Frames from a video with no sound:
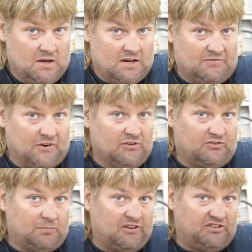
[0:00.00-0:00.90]
Hey
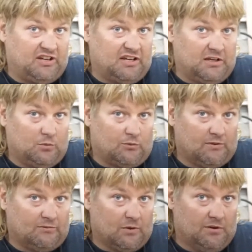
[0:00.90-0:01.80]
folks, Mason again with
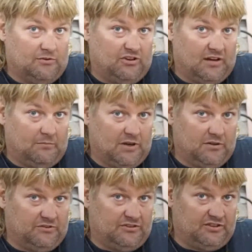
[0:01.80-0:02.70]
River Road Jet
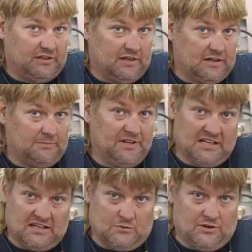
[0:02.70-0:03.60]
Boats.
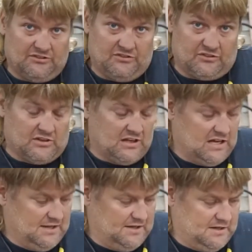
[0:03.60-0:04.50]
Getting a lot of questions
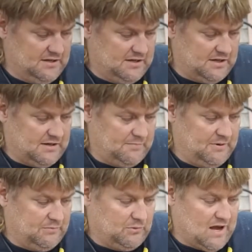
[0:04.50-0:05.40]
online.
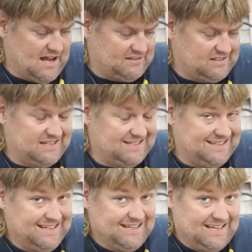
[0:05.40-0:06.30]
People
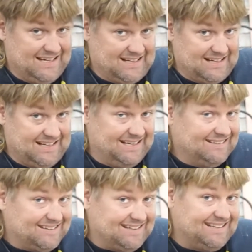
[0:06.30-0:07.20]
asking,
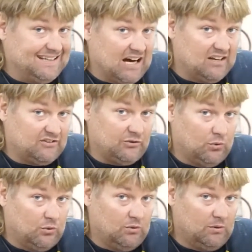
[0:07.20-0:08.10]
is the
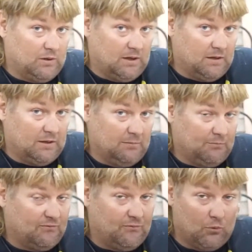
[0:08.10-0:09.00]
nozzle a
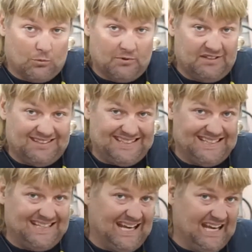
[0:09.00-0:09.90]
performance
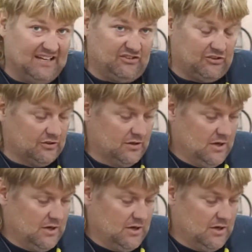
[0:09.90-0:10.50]
enhancer?